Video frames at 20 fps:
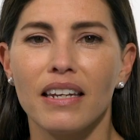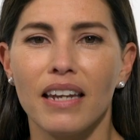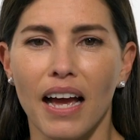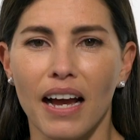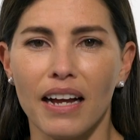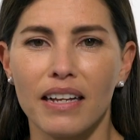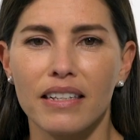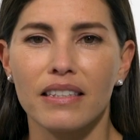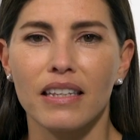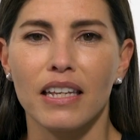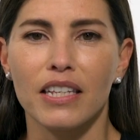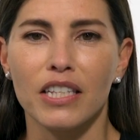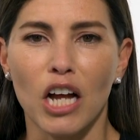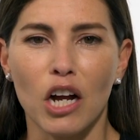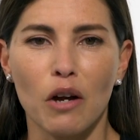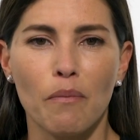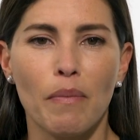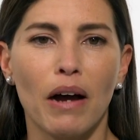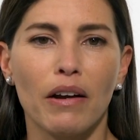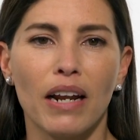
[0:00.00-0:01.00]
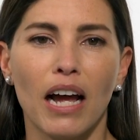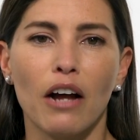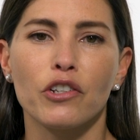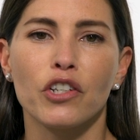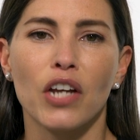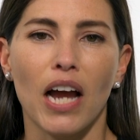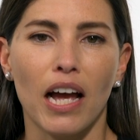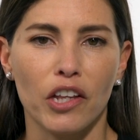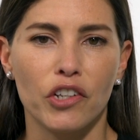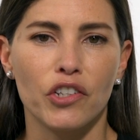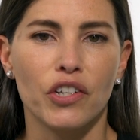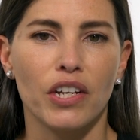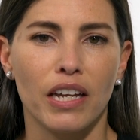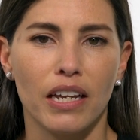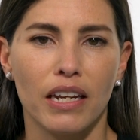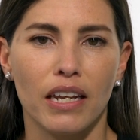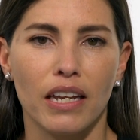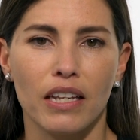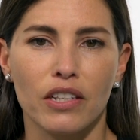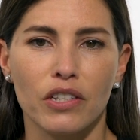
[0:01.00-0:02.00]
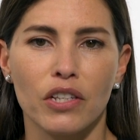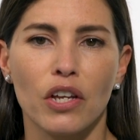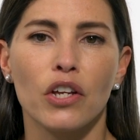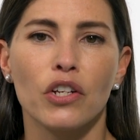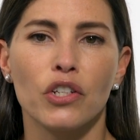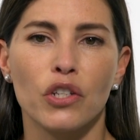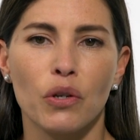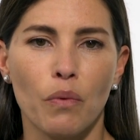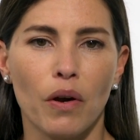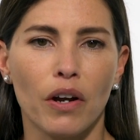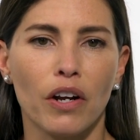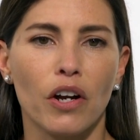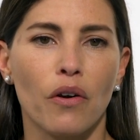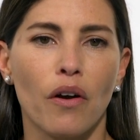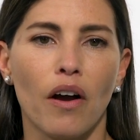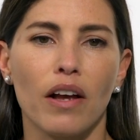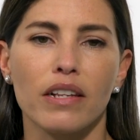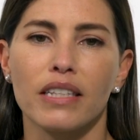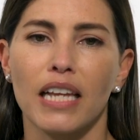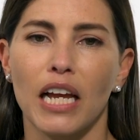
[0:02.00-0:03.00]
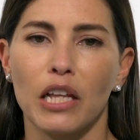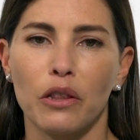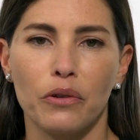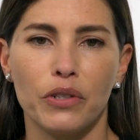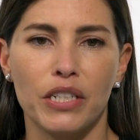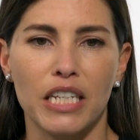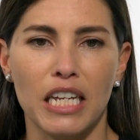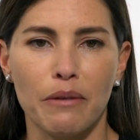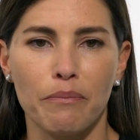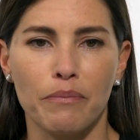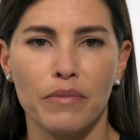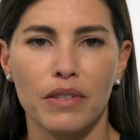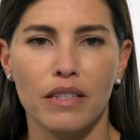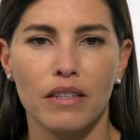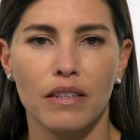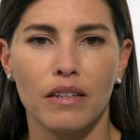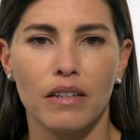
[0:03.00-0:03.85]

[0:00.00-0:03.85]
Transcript: Next, let's talk about how challenging it is to work across siloed teams.